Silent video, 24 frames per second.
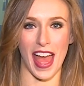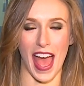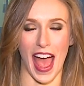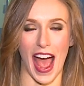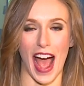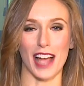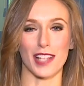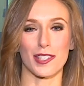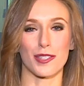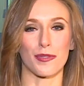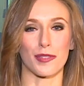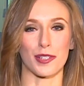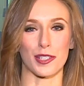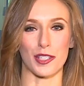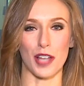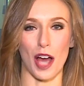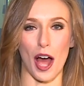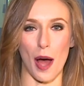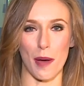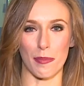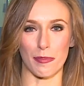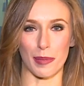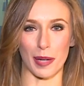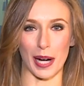As for
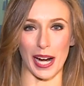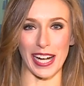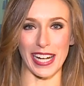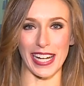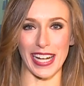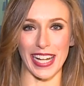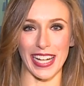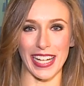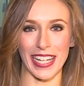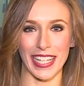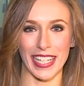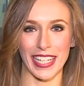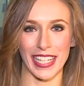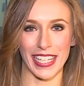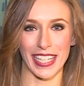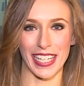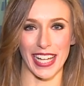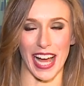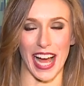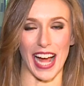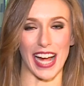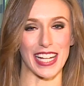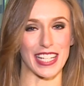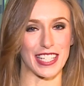Tom Brady,
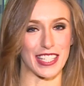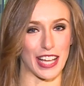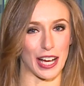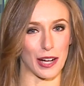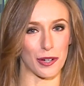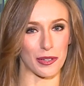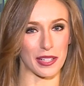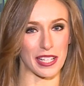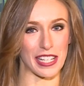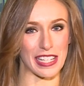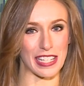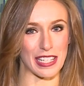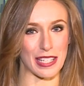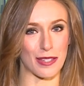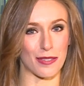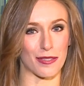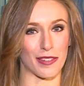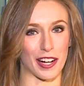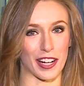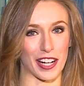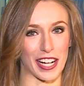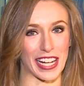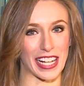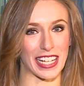I doubt he's
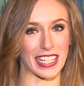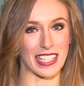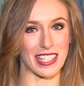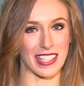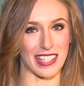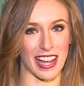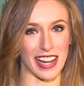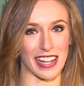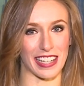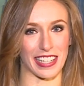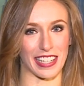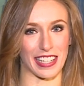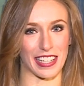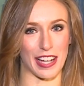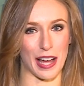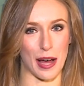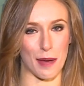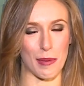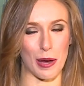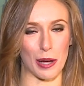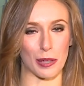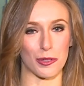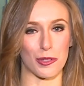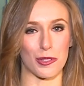very excited
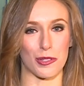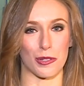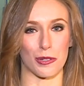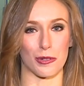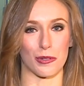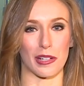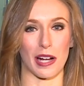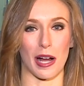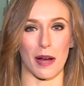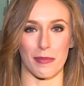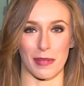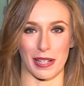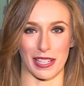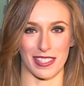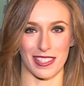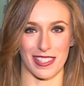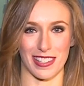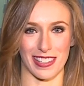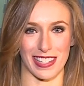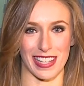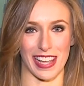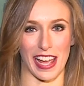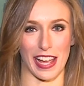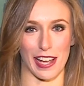about Suh coming
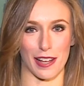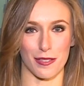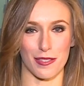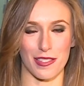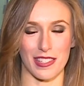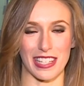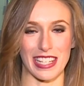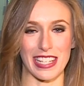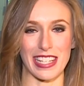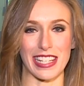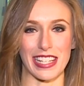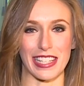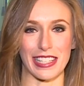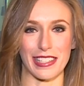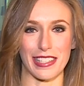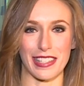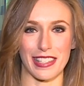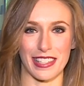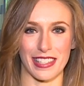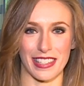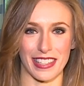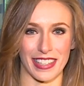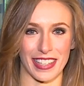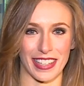to the AFC
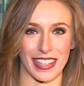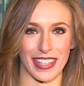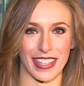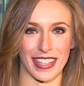East.